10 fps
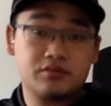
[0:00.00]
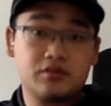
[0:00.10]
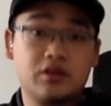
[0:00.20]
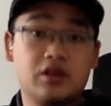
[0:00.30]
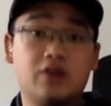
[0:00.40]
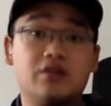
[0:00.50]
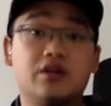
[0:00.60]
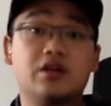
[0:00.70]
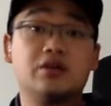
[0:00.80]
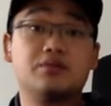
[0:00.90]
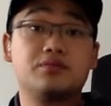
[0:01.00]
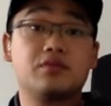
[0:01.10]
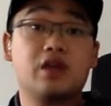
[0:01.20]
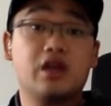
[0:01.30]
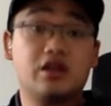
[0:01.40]
of the
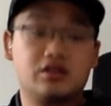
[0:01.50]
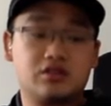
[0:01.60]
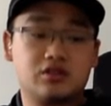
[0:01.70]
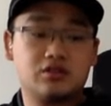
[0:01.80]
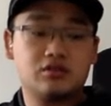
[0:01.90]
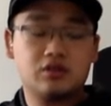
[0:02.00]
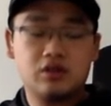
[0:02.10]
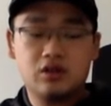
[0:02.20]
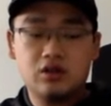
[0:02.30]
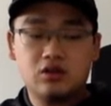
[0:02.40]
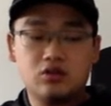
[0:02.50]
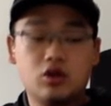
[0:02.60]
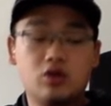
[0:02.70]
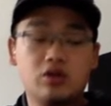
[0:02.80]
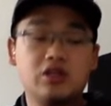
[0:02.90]
A. So low
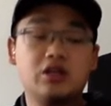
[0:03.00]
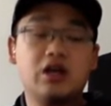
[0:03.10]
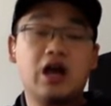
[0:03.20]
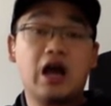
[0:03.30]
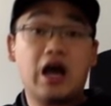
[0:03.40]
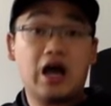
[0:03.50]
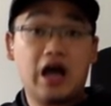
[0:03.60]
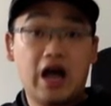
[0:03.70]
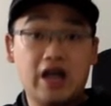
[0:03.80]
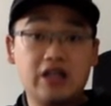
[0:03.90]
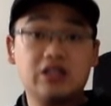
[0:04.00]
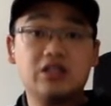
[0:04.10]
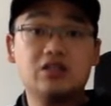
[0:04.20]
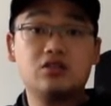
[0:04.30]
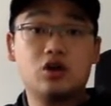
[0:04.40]
E, high E,
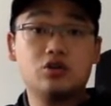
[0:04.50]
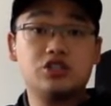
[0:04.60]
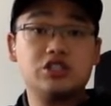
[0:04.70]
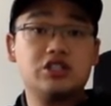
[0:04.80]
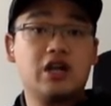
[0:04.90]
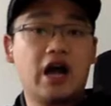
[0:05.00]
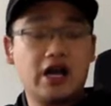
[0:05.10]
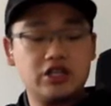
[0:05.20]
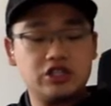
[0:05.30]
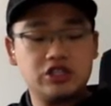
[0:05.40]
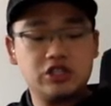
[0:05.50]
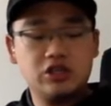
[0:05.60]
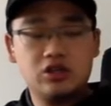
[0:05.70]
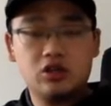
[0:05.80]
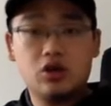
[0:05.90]
low G, high G,
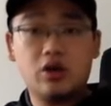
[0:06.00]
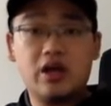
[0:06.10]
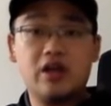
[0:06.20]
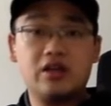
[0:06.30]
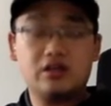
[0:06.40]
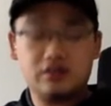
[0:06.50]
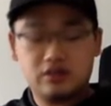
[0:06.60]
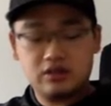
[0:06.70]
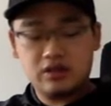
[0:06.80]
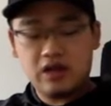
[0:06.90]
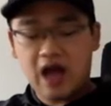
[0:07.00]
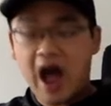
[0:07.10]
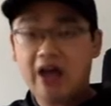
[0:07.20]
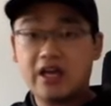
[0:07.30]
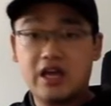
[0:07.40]
low A,
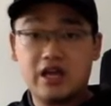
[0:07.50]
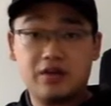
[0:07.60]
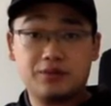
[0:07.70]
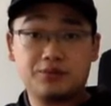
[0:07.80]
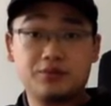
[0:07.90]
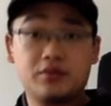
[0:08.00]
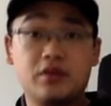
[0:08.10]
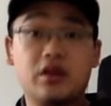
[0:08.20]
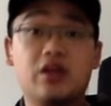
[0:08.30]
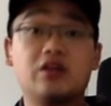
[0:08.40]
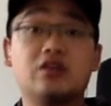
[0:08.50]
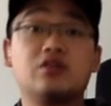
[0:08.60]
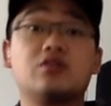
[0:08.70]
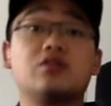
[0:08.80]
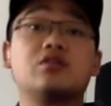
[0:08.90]
high A.
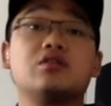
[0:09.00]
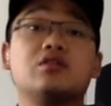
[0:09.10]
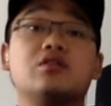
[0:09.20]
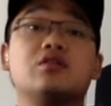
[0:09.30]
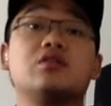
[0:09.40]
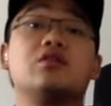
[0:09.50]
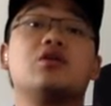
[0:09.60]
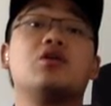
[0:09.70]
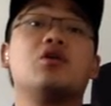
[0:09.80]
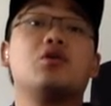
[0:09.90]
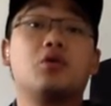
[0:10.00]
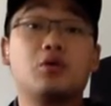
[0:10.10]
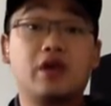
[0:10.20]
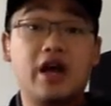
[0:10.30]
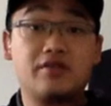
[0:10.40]
And what we
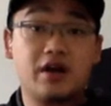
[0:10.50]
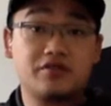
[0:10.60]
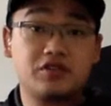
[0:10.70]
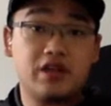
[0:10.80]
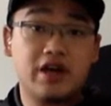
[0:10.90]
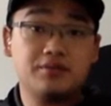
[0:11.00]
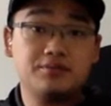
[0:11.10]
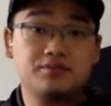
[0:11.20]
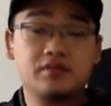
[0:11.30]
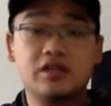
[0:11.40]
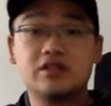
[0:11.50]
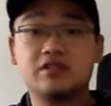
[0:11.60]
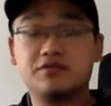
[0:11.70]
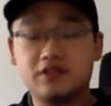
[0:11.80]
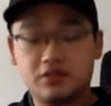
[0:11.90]
have after that is a
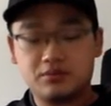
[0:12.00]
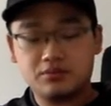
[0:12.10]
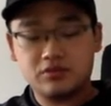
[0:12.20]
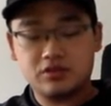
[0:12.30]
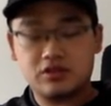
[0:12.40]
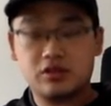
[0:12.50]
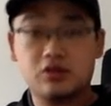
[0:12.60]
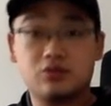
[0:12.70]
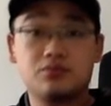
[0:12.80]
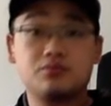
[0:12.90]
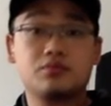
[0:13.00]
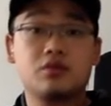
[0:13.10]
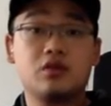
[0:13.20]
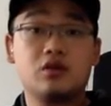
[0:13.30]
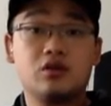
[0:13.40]
fill. So
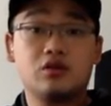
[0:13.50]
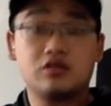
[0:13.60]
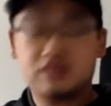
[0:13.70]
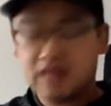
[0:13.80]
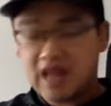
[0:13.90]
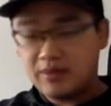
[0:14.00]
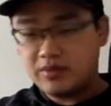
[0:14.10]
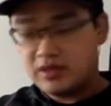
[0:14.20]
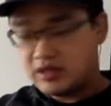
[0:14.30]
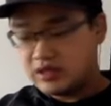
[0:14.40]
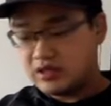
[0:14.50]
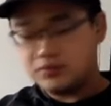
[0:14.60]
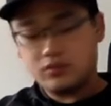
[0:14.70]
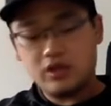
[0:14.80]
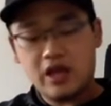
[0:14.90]
slap the
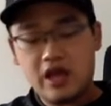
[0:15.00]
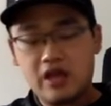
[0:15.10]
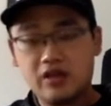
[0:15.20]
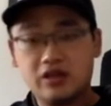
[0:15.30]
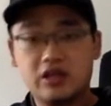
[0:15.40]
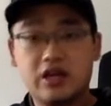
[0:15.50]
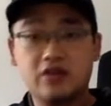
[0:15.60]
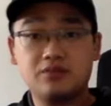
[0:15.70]
A again,